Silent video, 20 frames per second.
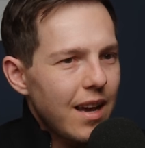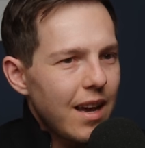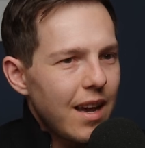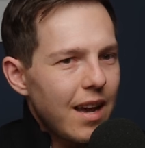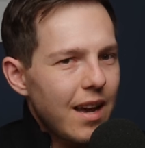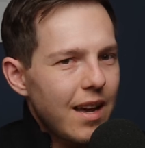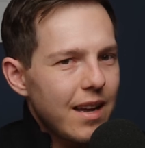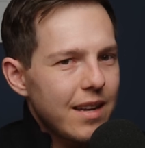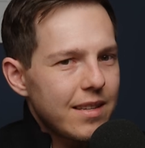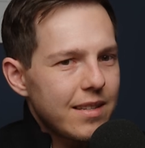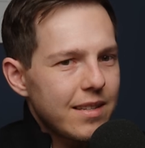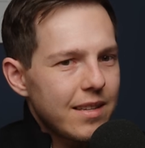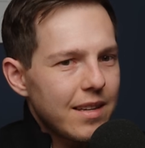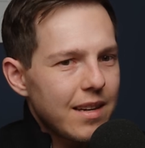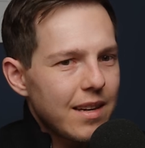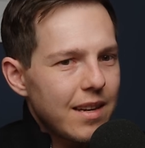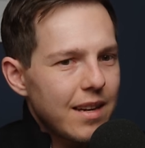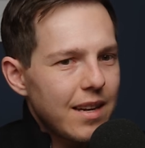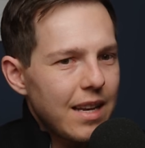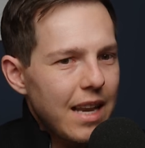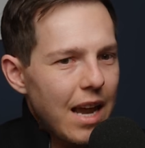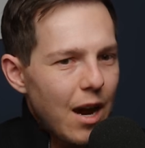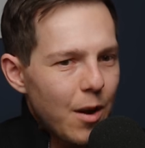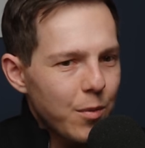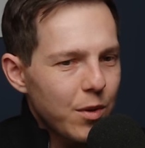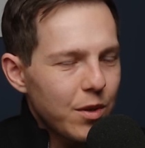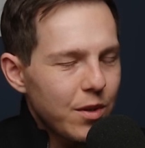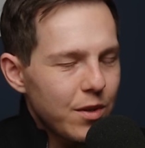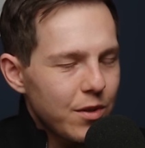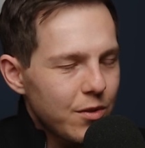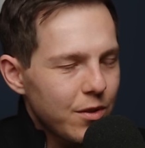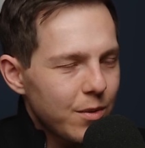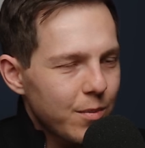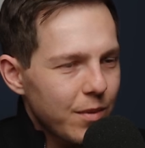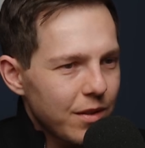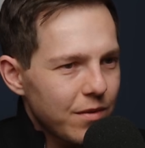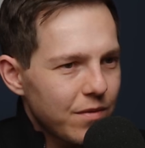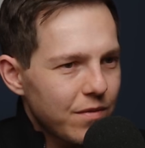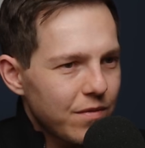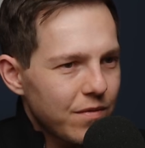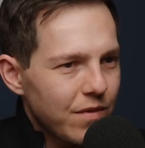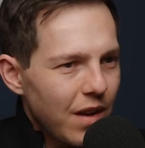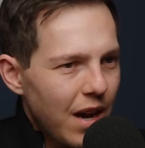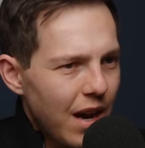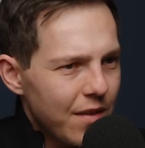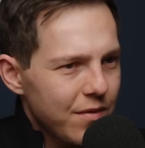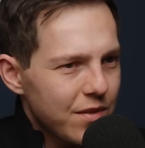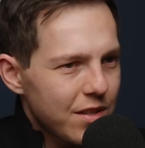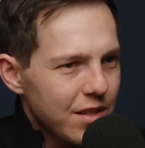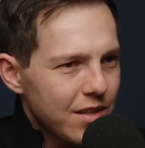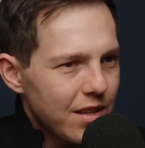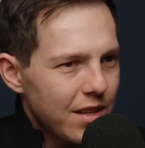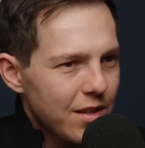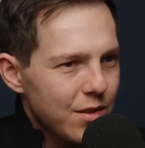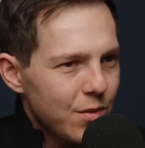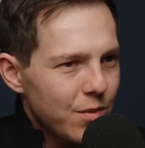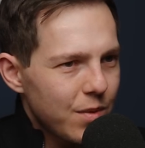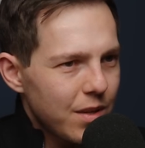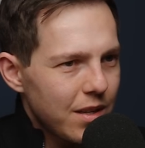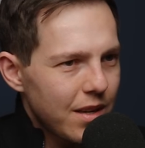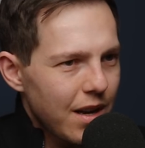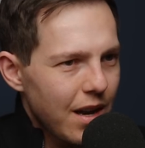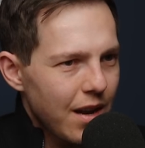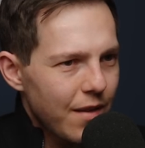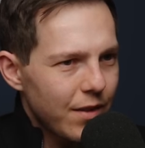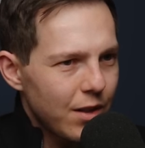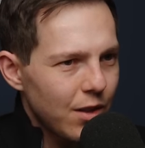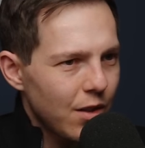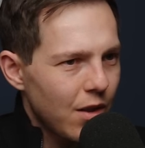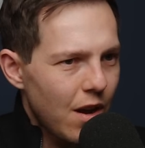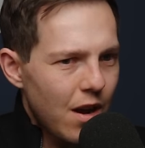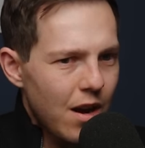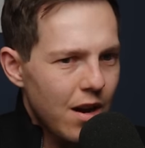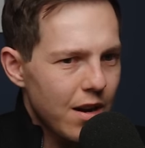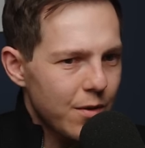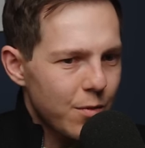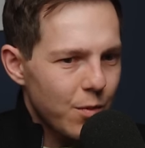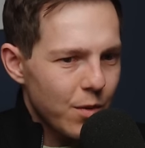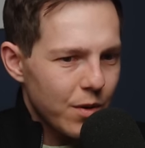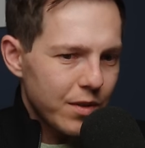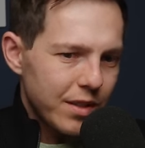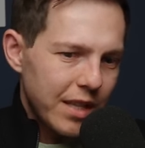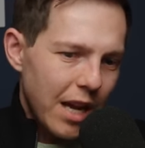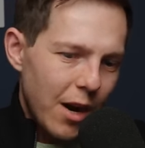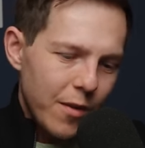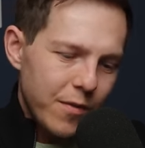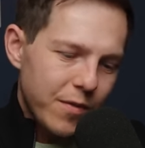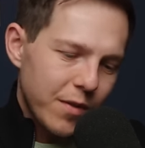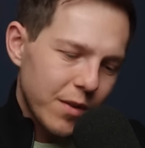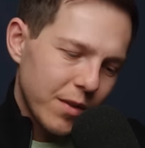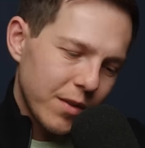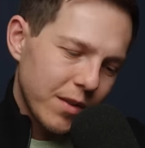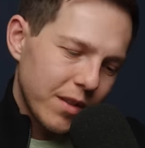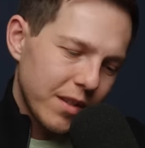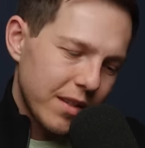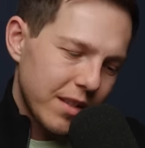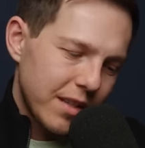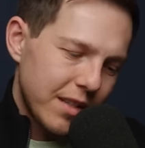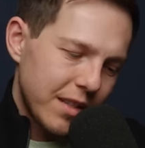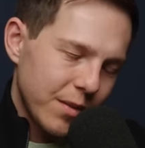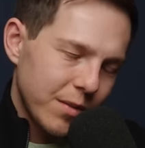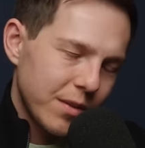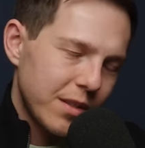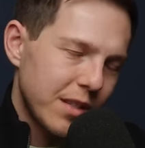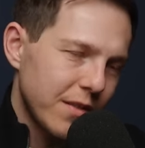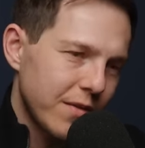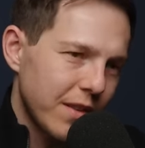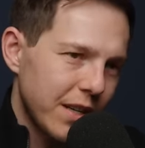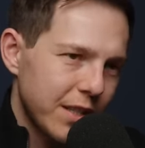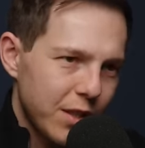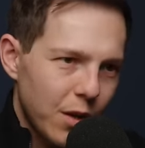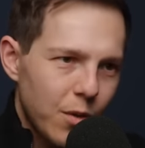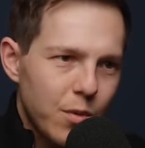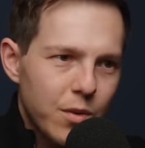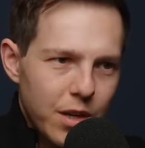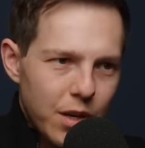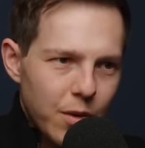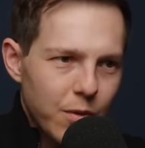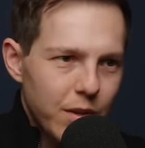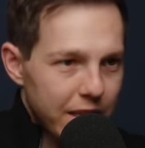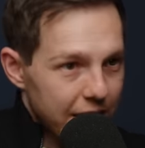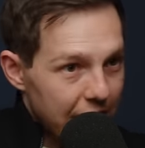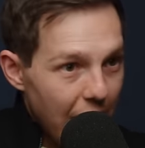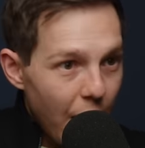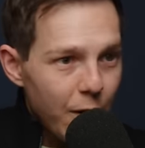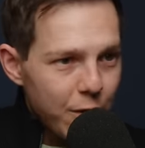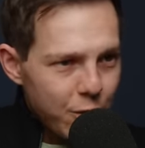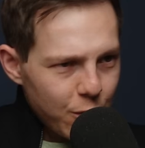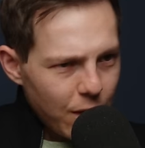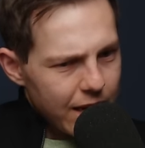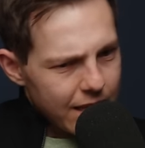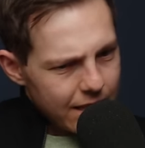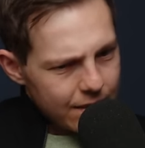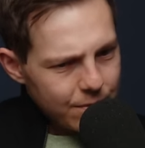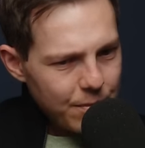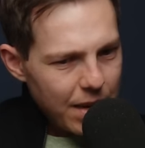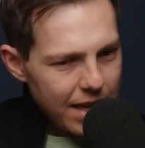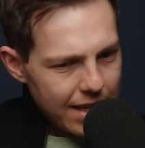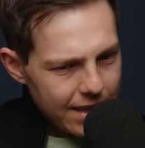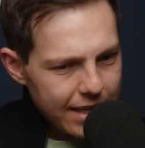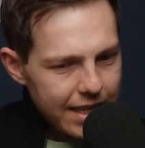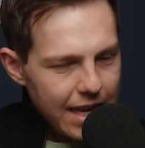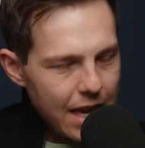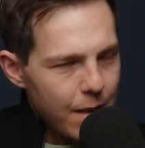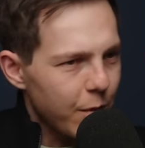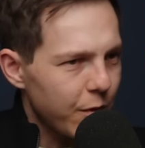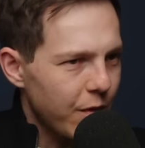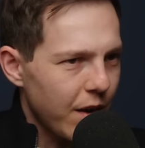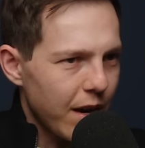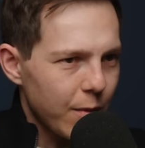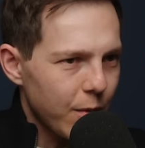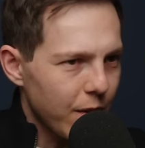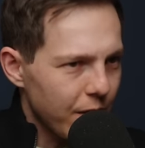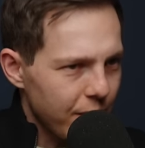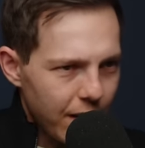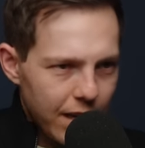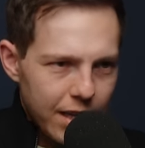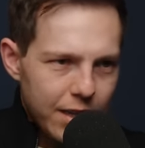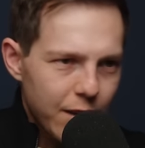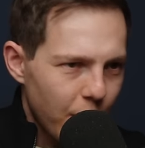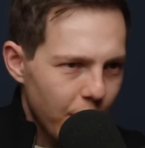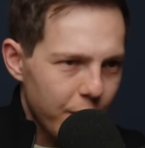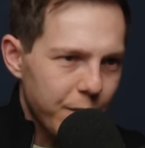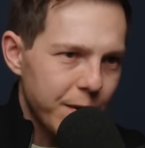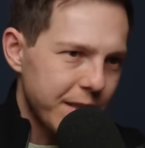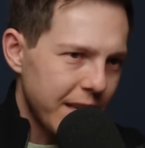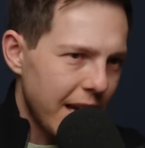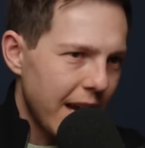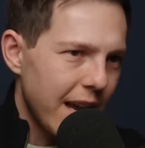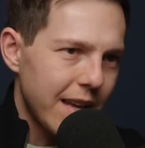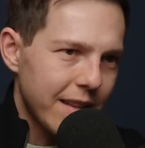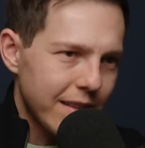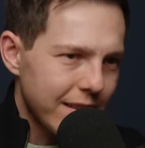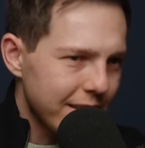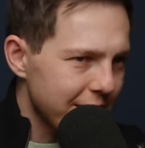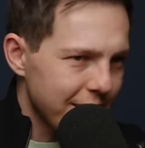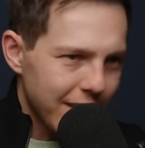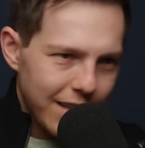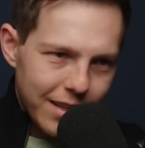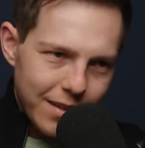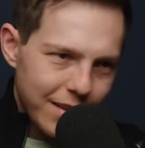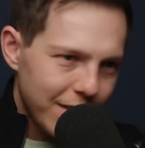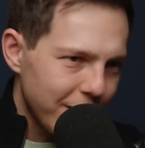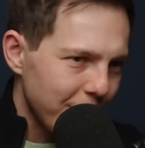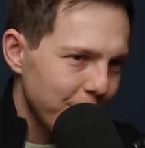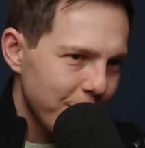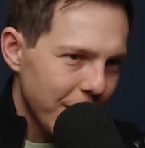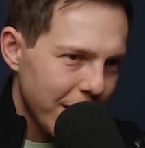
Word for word: And now I'm going to the gym like five, six days a week. I have okay. a log where now I feel guilty if I don't go. Like now I try to make the like gamify where if I can mm -hmm. go mm-hmm. every day, it's like even